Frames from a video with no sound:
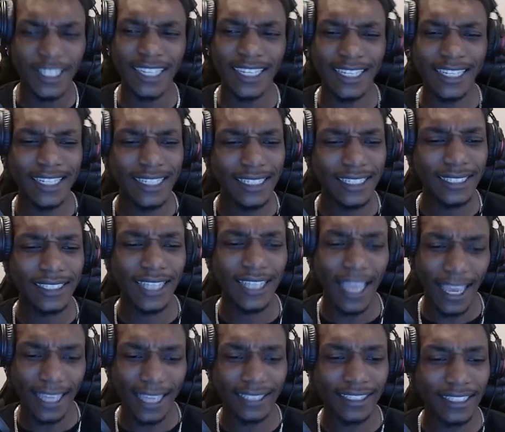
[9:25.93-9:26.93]
Each
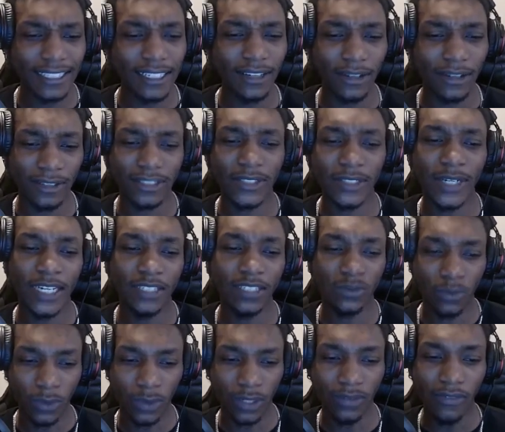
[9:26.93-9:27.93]
ante also has
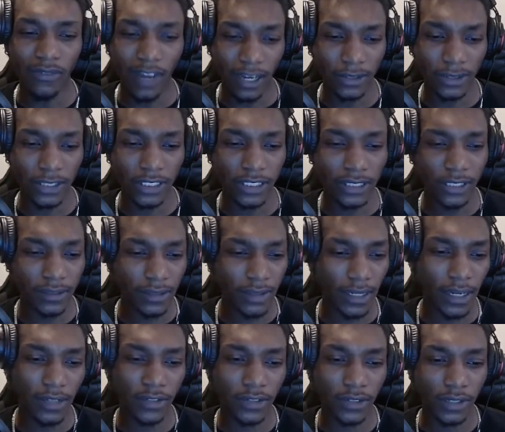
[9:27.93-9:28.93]
1 voucher.
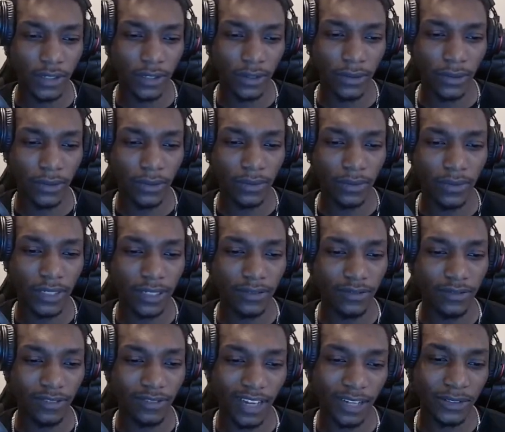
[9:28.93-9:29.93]
So
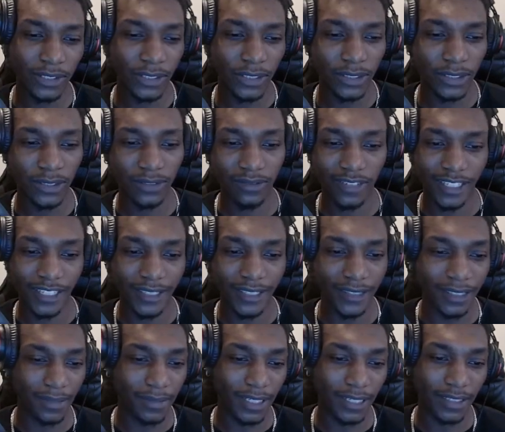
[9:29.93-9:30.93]
vouchers
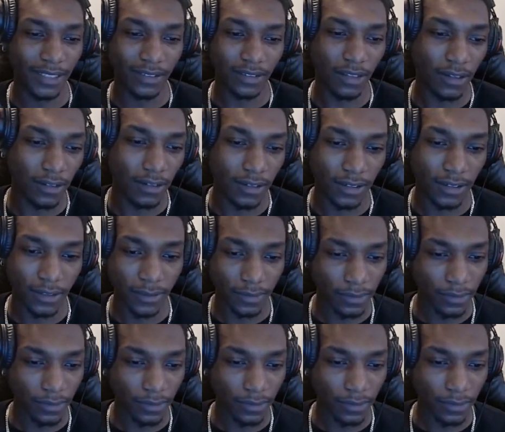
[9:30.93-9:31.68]
vary based on